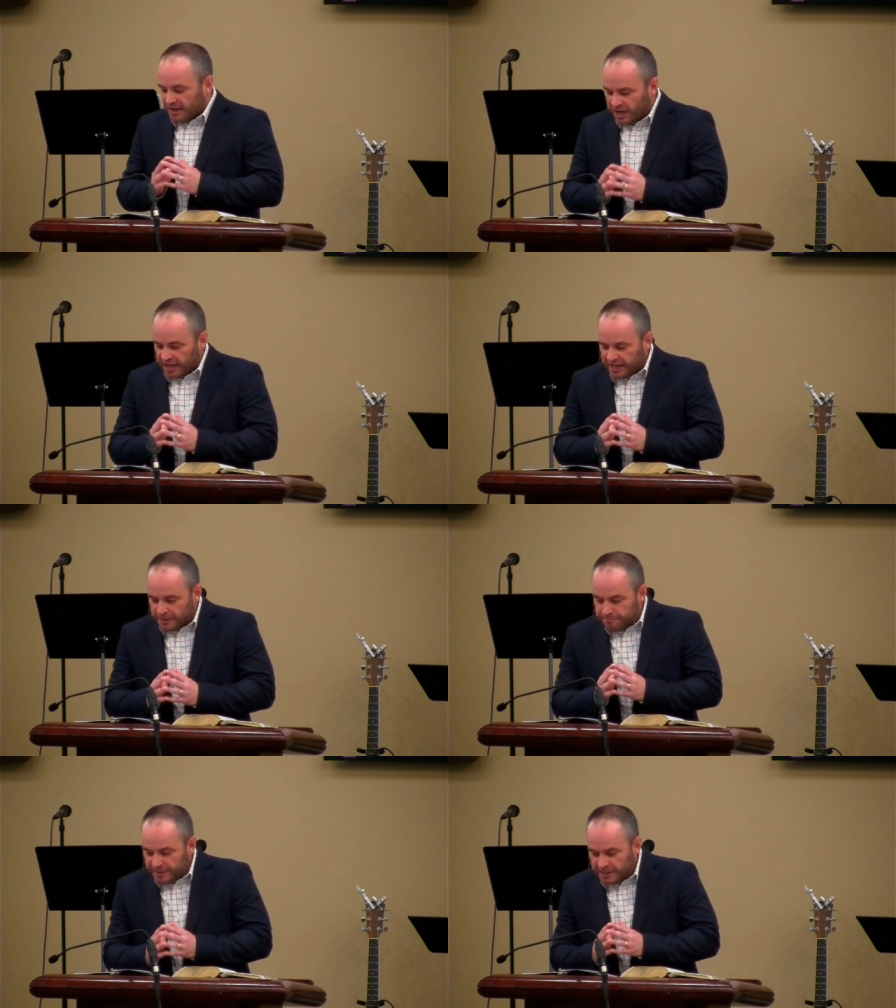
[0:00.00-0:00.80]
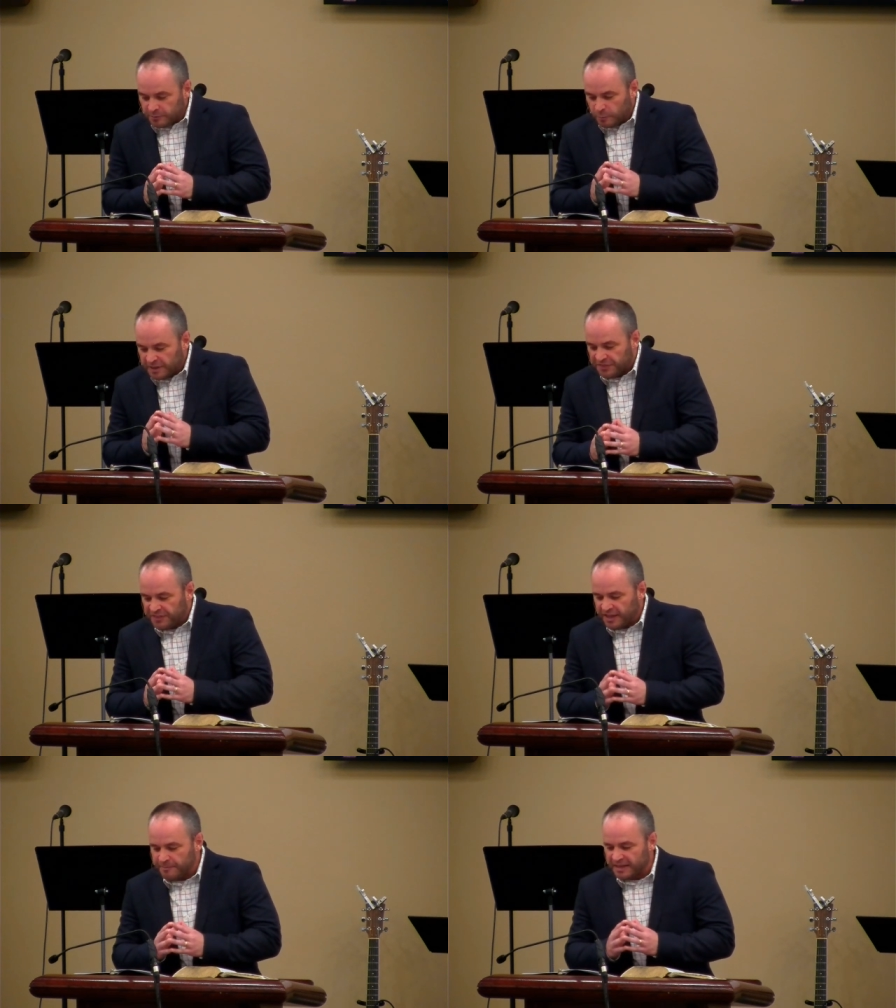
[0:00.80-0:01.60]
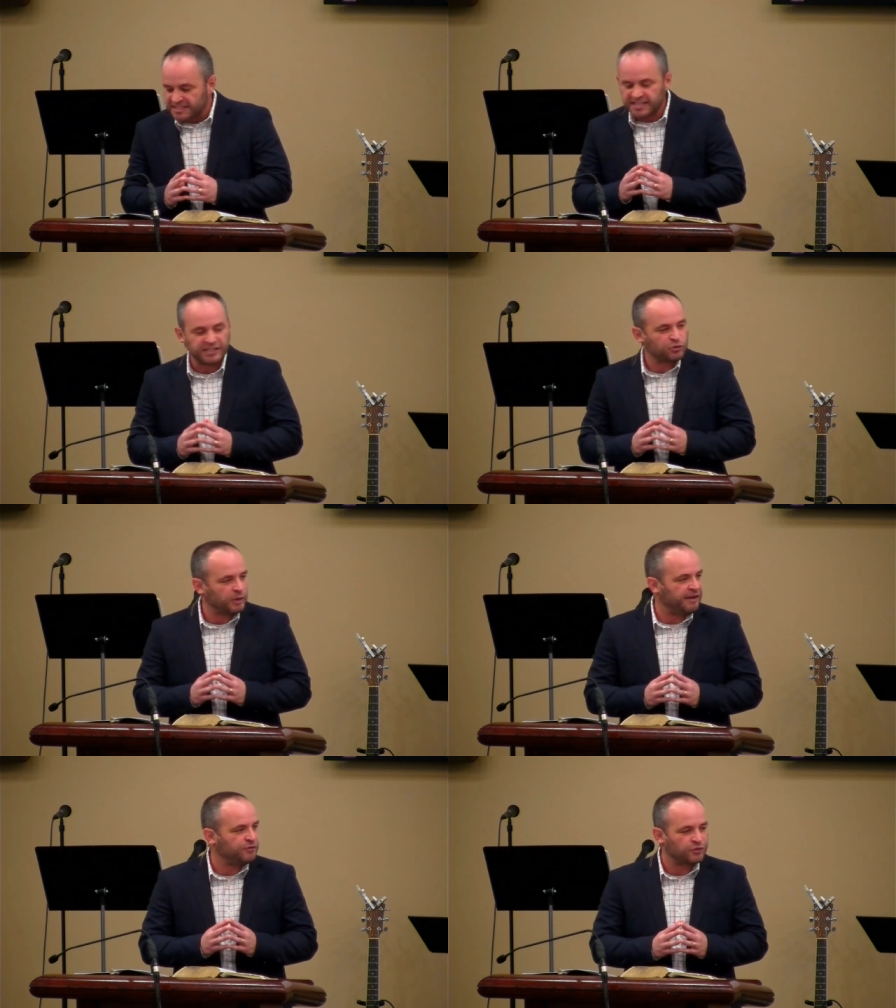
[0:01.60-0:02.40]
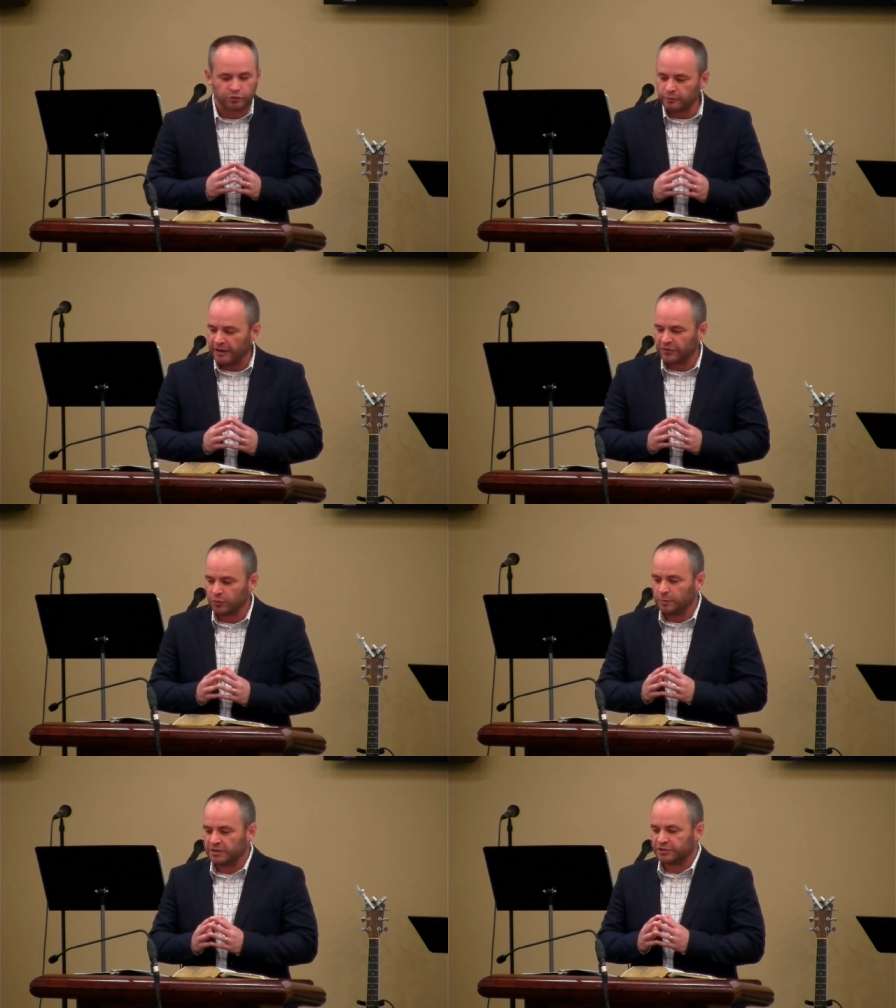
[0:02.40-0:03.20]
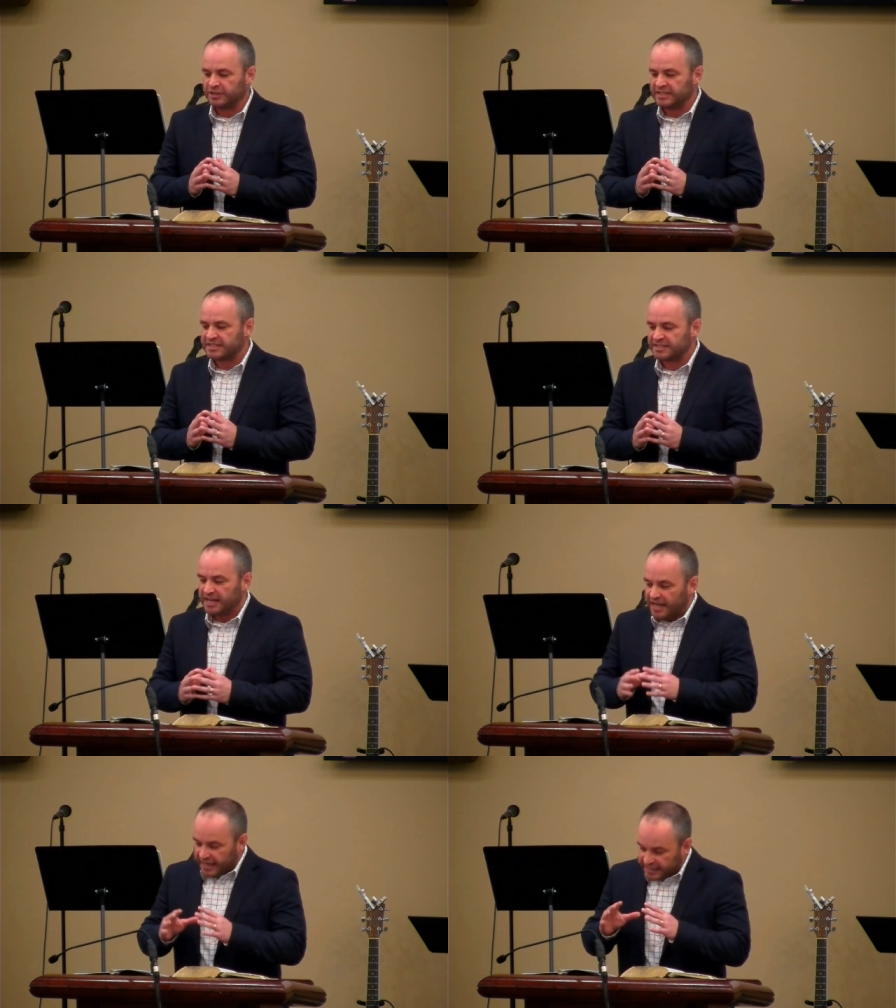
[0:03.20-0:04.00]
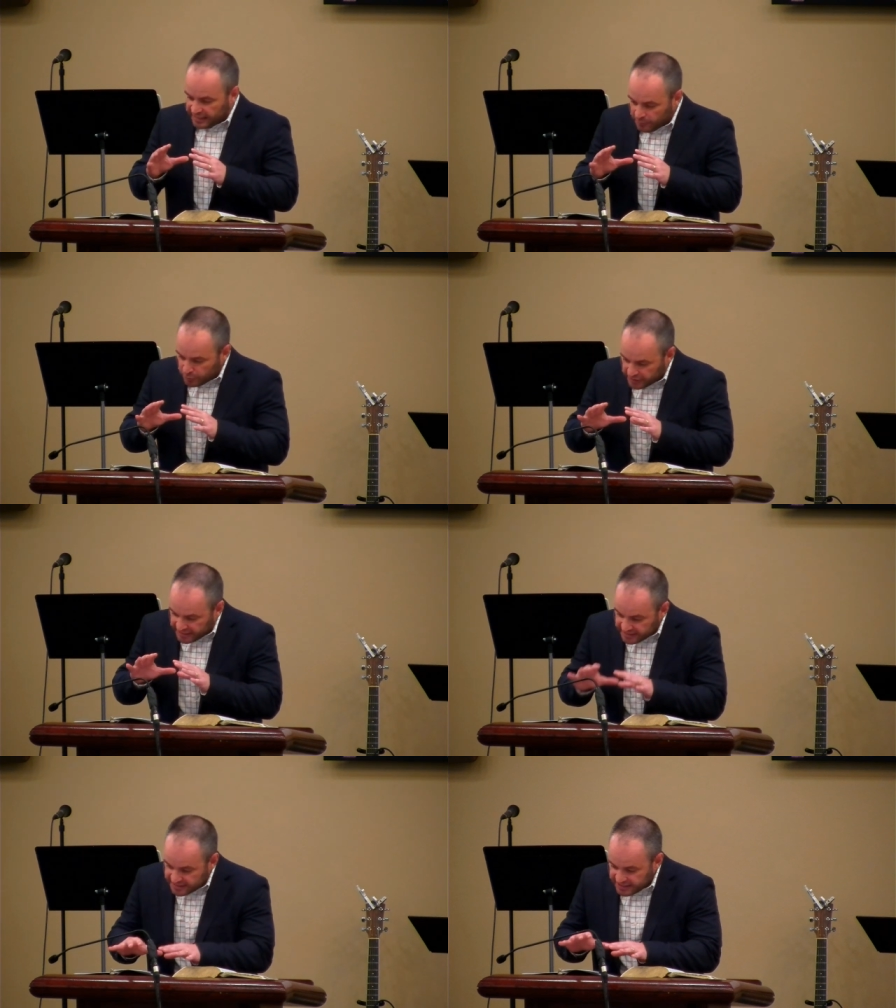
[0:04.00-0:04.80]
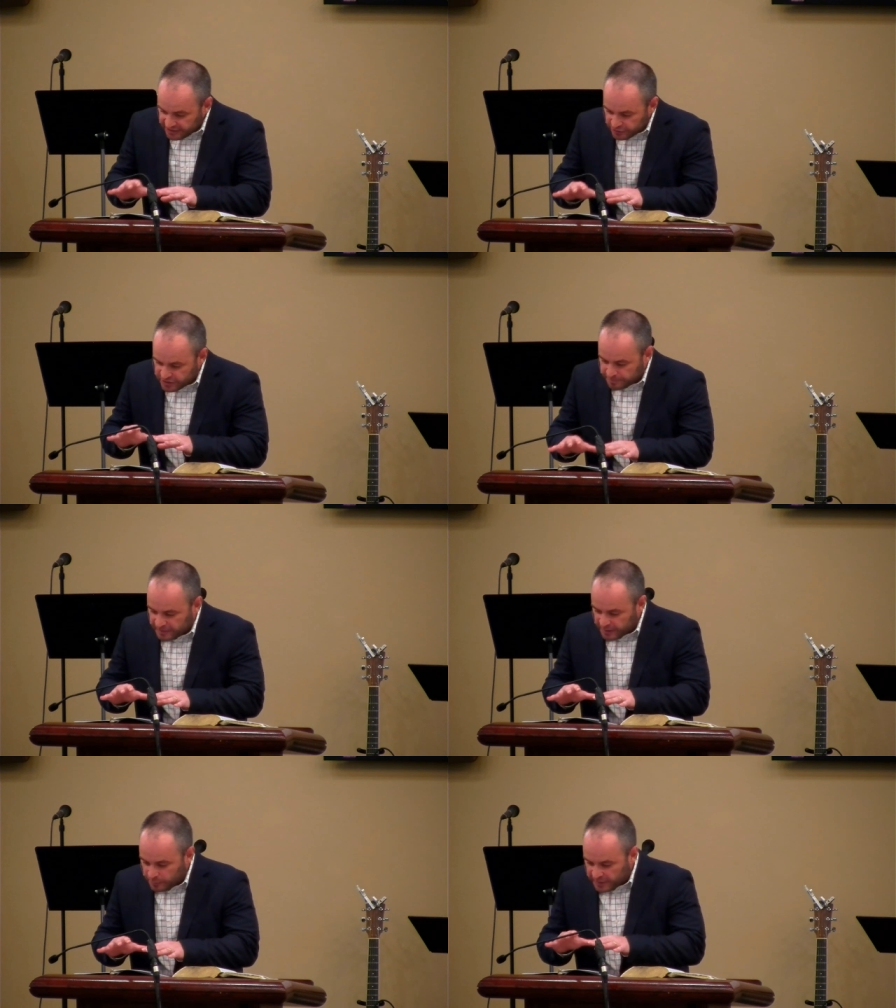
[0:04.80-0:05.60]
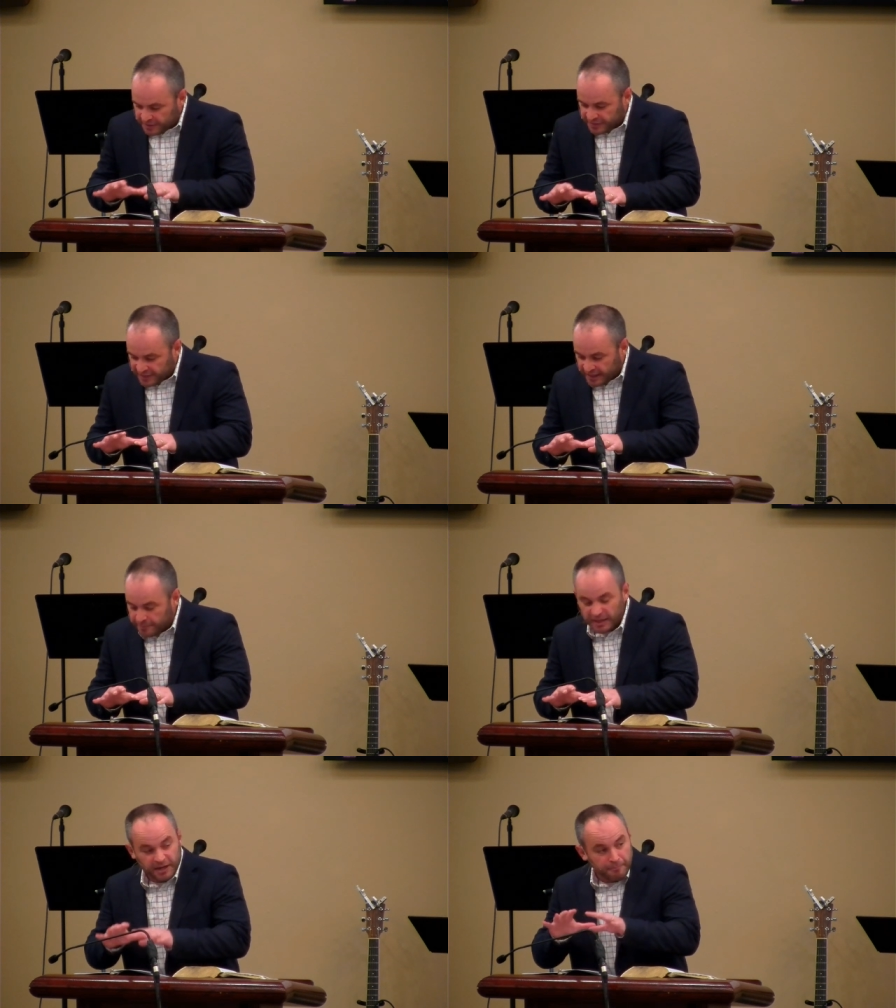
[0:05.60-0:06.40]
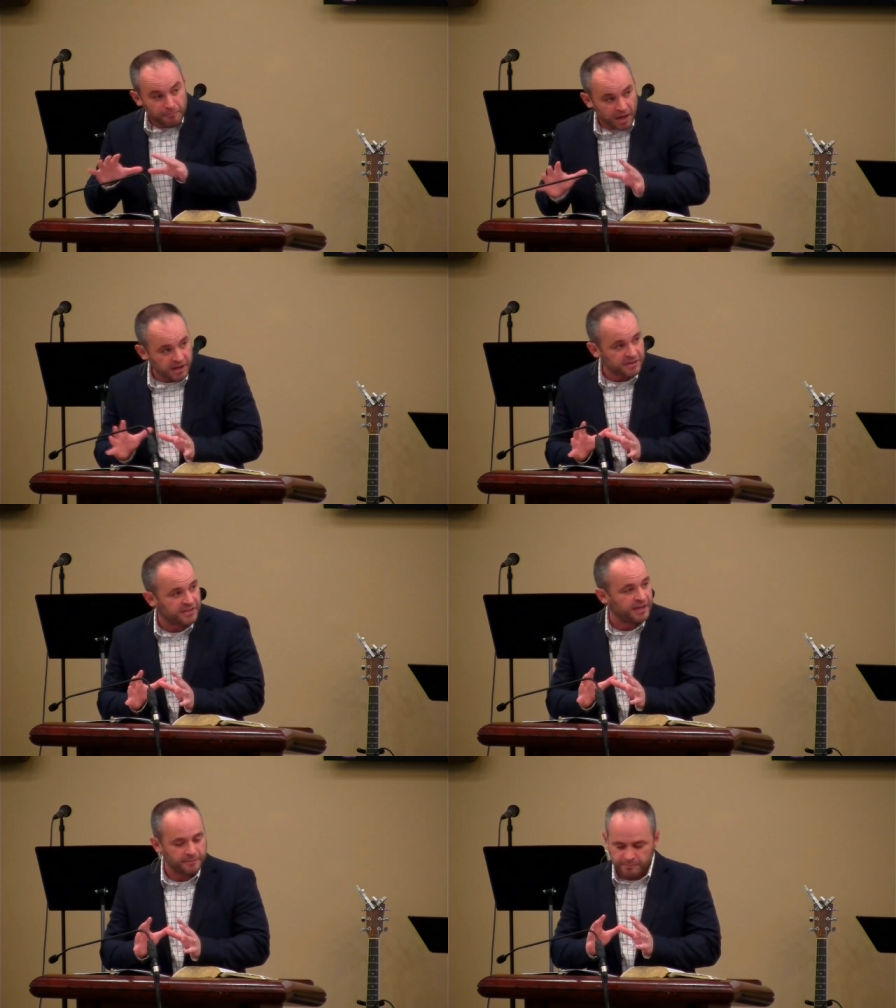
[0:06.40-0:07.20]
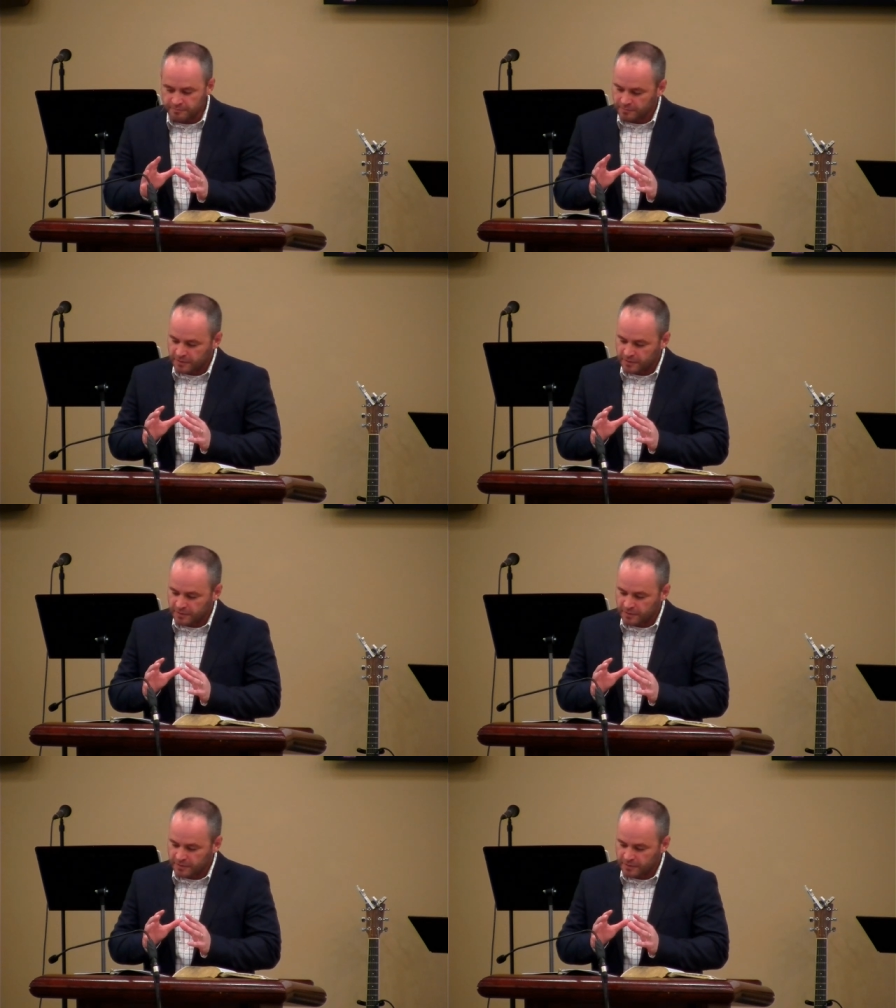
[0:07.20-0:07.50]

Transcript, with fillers: God had been with them as they traveled throughout the wilderness, and He would continue to be with them and among them